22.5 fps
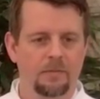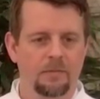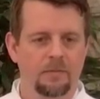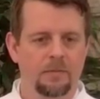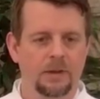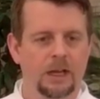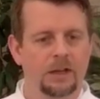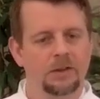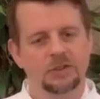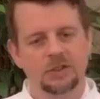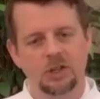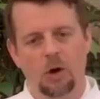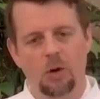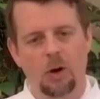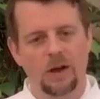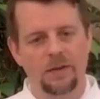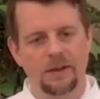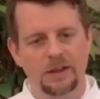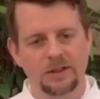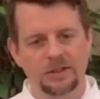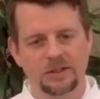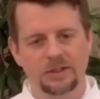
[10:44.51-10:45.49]
And so, on
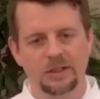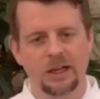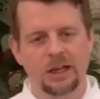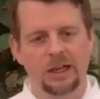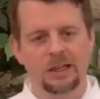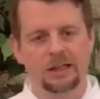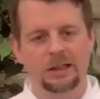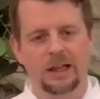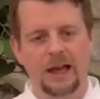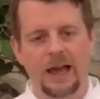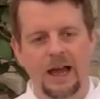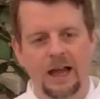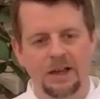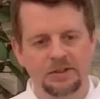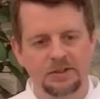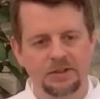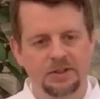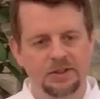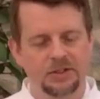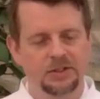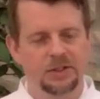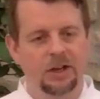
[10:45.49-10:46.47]
this last
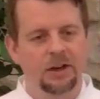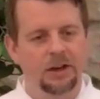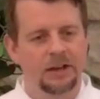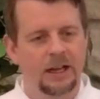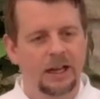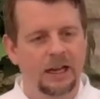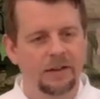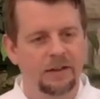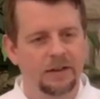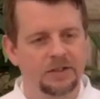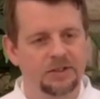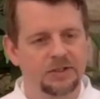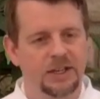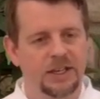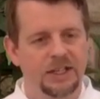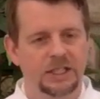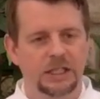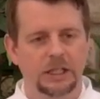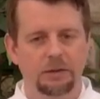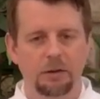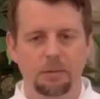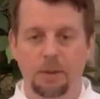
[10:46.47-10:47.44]
Sunday in the
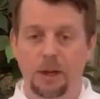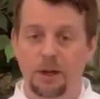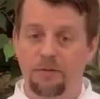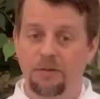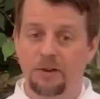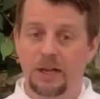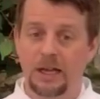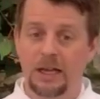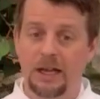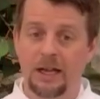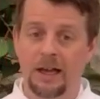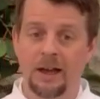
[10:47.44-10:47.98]
season of Epiphany,